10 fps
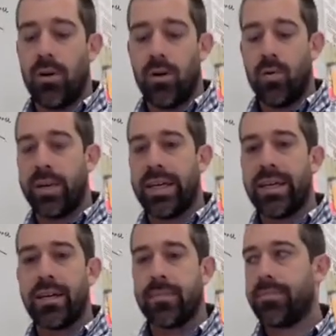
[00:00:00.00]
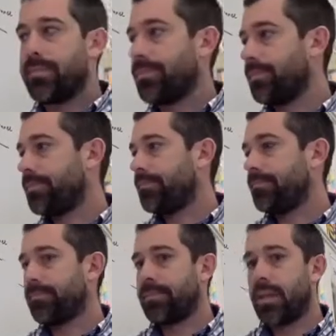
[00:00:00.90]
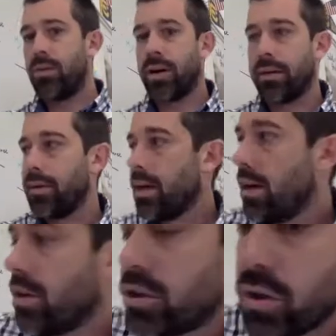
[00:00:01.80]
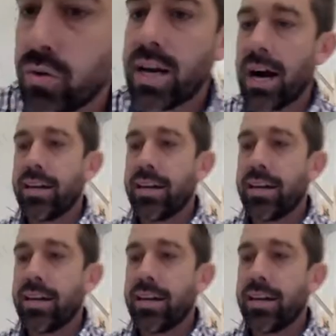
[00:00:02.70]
a week. Okay, so you got to